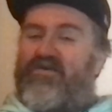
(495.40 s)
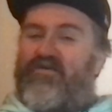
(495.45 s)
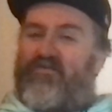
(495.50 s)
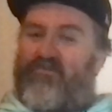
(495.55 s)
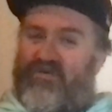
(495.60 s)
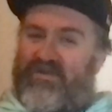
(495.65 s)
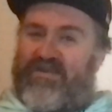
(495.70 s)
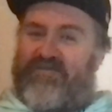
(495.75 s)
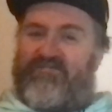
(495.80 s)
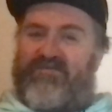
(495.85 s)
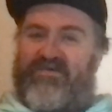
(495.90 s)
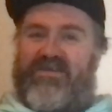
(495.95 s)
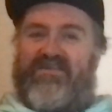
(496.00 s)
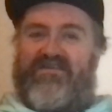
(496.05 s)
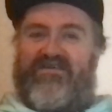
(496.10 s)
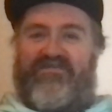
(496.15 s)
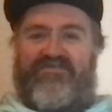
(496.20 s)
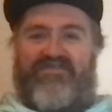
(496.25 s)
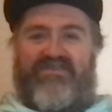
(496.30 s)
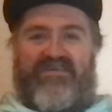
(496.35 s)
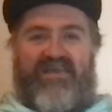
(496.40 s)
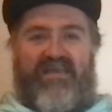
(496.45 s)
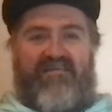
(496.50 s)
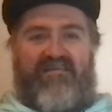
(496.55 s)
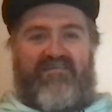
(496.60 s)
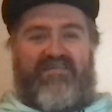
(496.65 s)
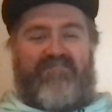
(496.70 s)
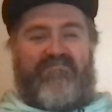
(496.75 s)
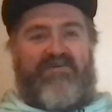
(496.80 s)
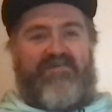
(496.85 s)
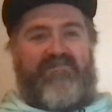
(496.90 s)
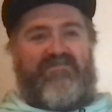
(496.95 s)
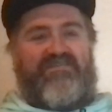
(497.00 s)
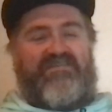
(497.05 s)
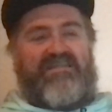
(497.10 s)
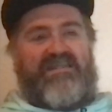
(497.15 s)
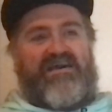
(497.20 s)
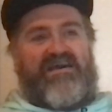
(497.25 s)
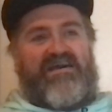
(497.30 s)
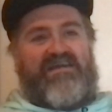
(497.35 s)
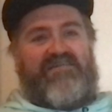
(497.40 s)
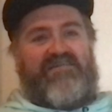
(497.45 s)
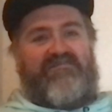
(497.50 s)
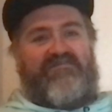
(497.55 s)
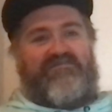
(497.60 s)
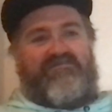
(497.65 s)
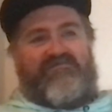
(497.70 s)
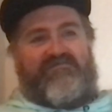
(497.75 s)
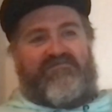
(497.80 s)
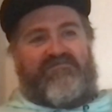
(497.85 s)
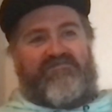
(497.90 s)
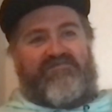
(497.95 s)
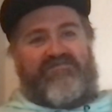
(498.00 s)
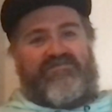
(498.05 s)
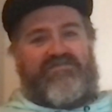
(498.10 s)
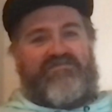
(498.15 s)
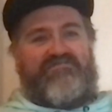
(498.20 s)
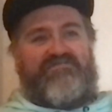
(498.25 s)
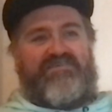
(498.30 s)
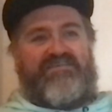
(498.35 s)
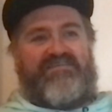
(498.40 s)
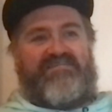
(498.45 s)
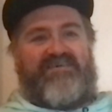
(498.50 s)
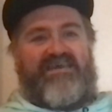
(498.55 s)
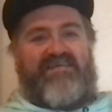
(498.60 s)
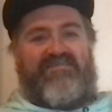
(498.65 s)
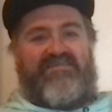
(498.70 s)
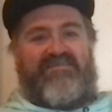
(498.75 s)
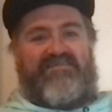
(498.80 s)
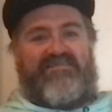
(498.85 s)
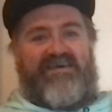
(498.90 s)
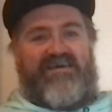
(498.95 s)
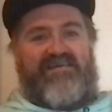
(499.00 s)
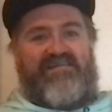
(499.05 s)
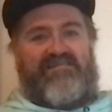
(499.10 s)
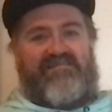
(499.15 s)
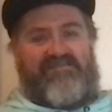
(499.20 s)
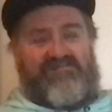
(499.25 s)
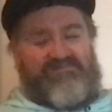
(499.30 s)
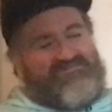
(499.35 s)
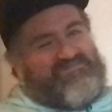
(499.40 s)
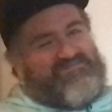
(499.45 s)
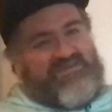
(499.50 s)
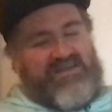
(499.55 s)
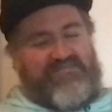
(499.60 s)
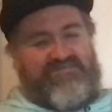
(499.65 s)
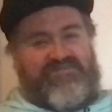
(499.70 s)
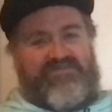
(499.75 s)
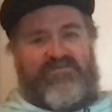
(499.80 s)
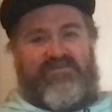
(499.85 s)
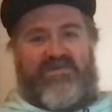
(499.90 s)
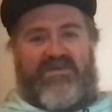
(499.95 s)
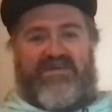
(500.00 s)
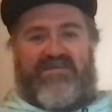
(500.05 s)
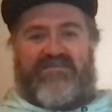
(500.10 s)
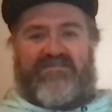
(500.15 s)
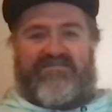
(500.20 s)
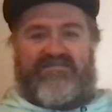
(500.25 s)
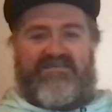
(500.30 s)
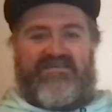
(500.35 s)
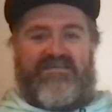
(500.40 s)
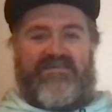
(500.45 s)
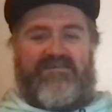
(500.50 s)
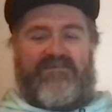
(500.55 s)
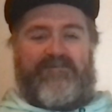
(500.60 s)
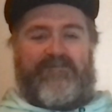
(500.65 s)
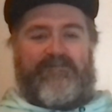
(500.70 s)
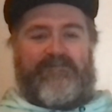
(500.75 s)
Will it be enough to carry them over the line to retain the title? We'll have to wait and see.